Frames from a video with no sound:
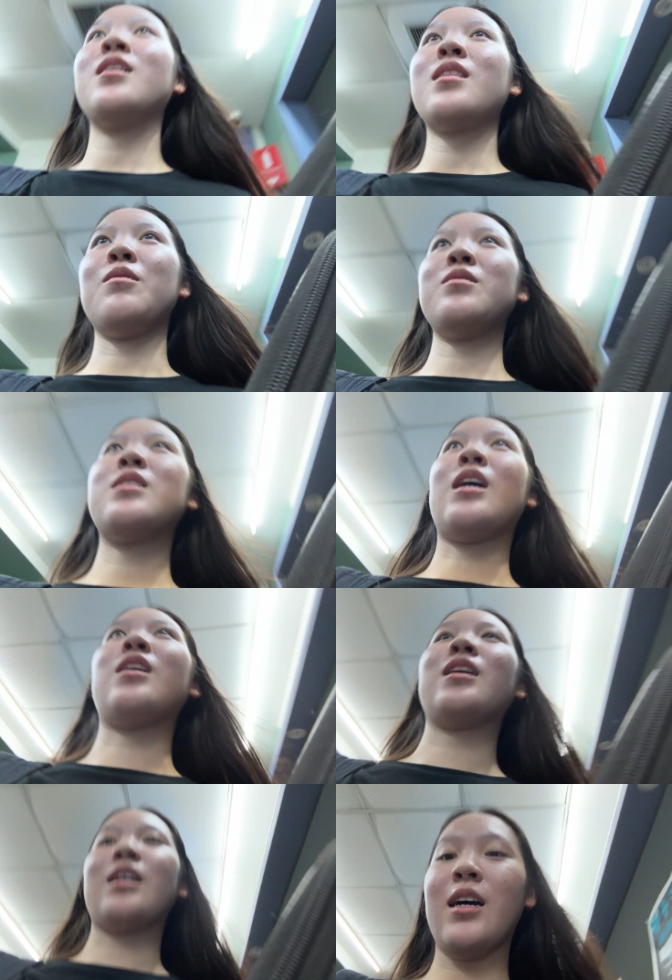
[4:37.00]
that was
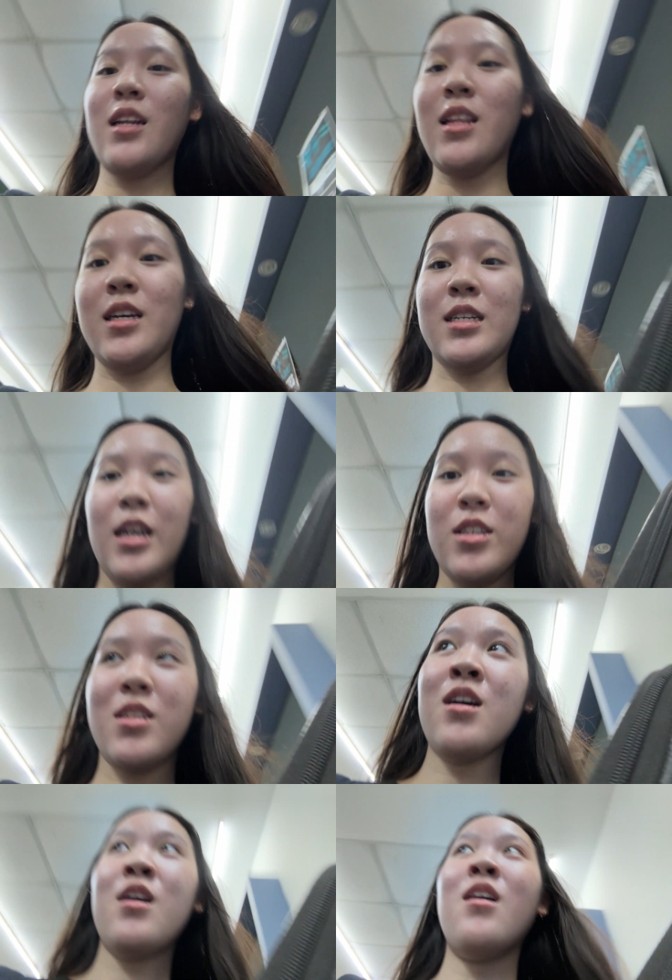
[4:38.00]
tiring. I had the dance
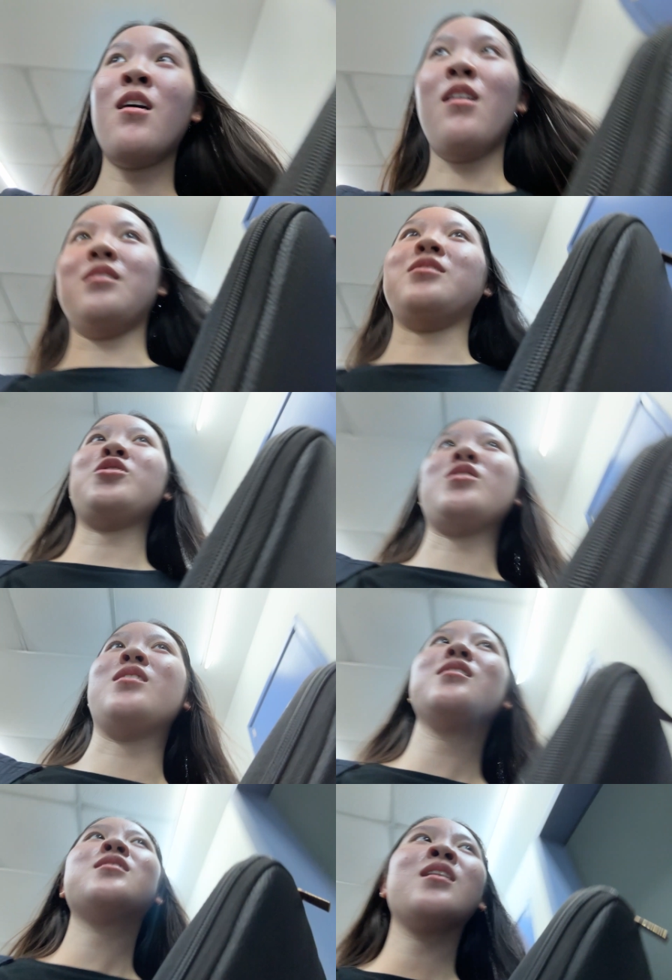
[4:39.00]

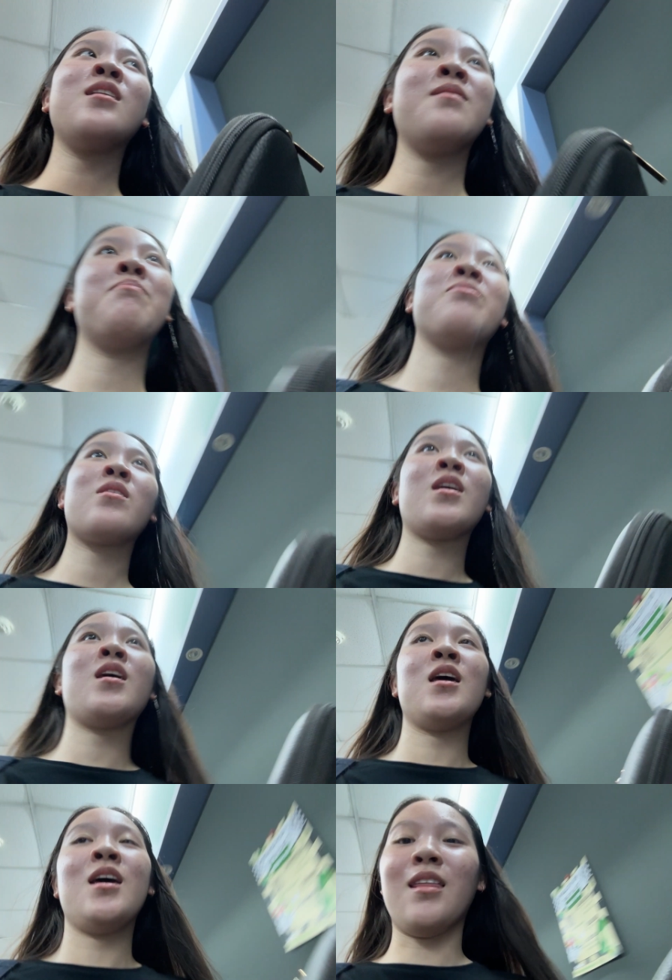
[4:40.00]
auditions.
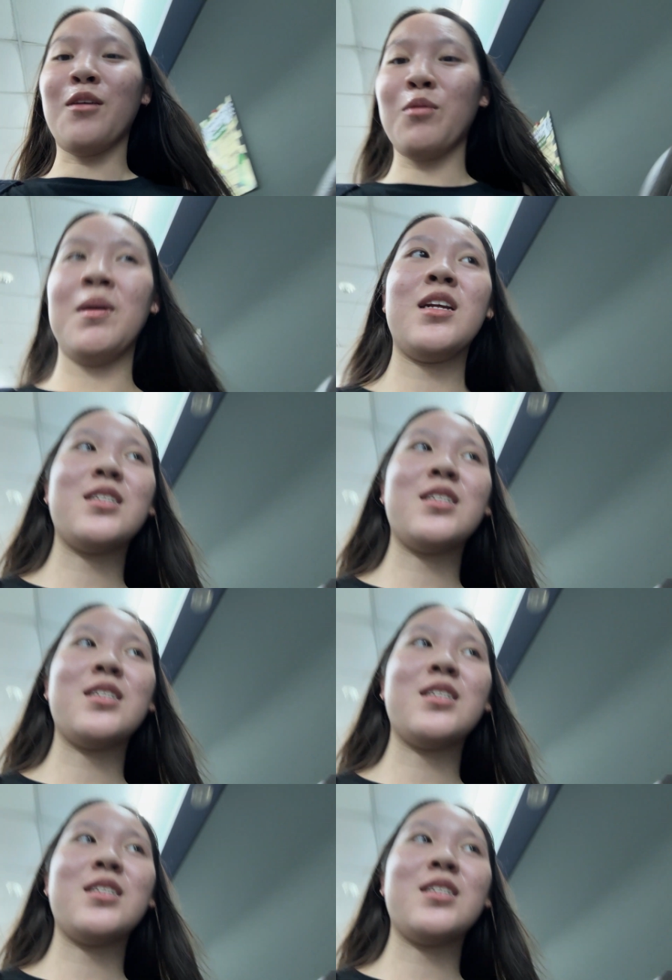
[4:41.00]
And then we made a